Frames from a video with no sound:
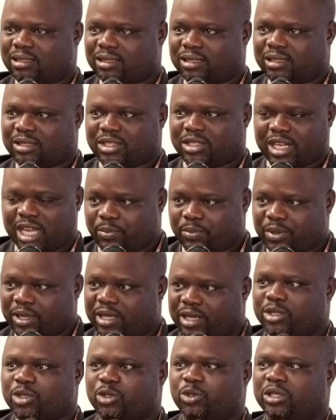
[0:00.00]
tap
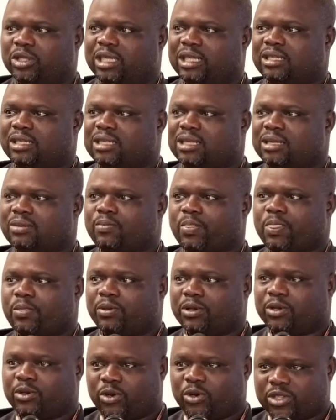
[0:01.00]
into it
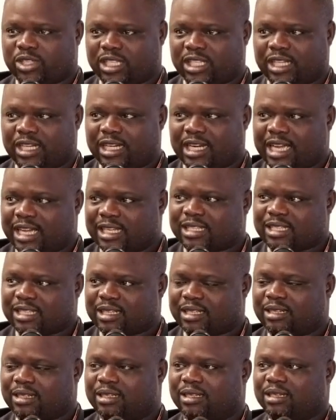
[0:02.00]
because the next
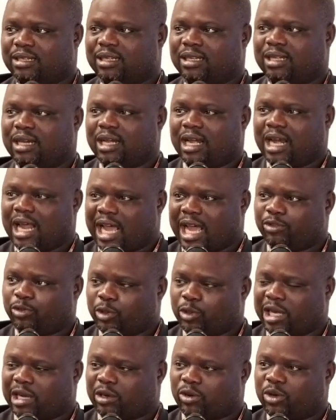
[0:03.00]
life we
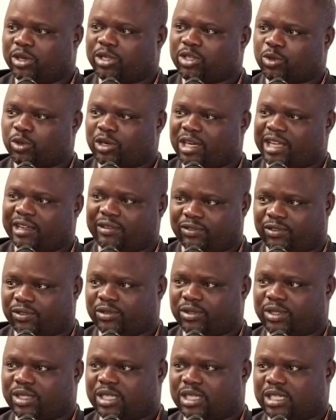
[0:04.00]
are going to live
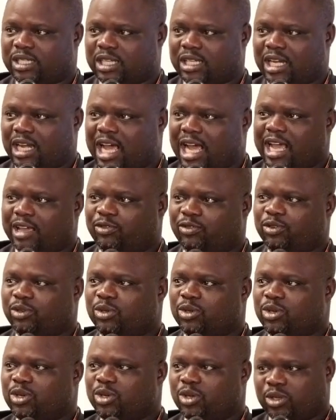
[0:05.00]
is a life
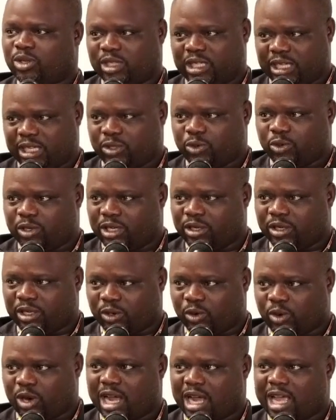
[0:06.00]
that will
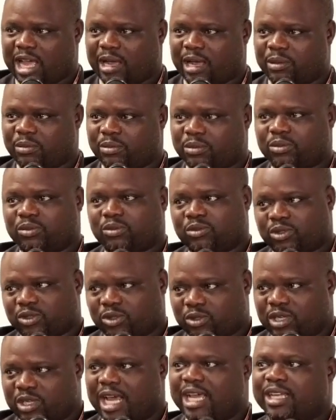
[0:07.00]
require
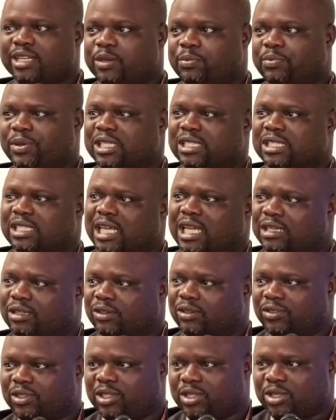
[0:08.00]
ninety percent
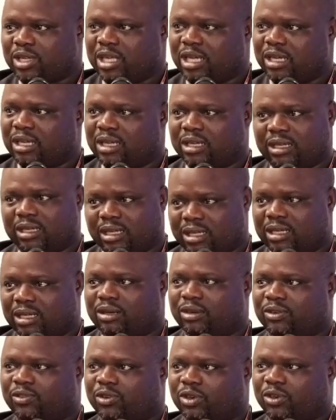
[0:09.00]
of, the, uh, uh,
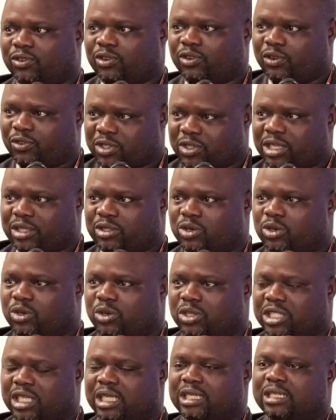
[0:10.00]
of, of, of
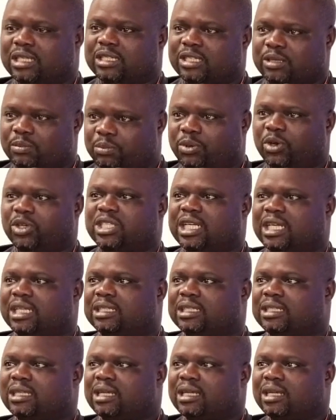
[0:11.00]
technology. And it's important
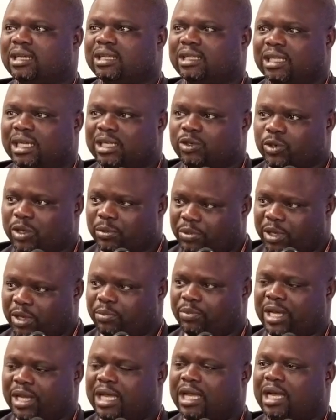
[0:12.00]
that we
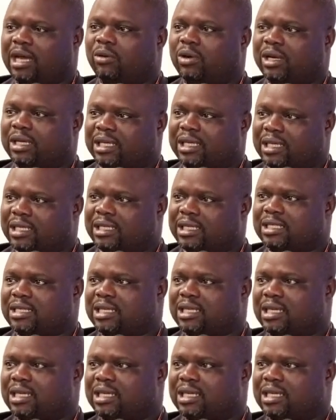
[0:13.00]
prepare our kids